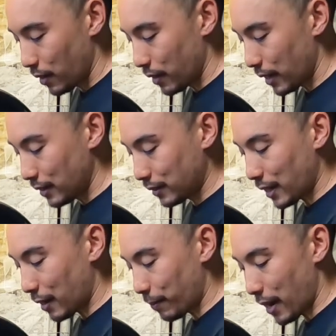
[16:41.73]
The
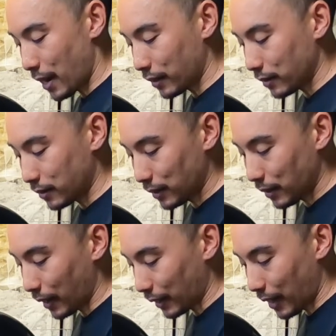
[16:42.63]
inside pad, I can see
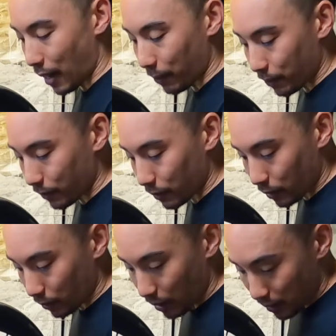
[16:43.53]
that gap.
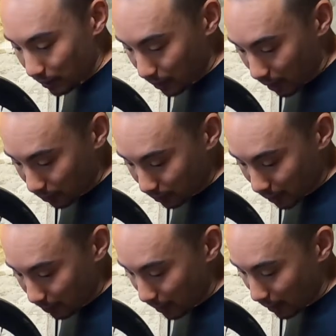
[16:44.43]
The
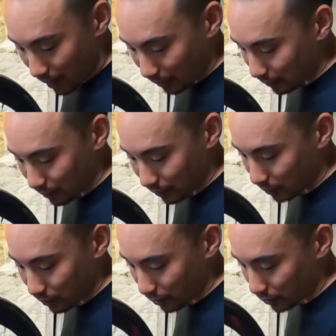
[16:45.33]
outside pad, I could see it's
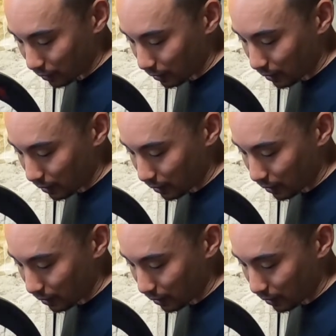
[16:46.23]
touching.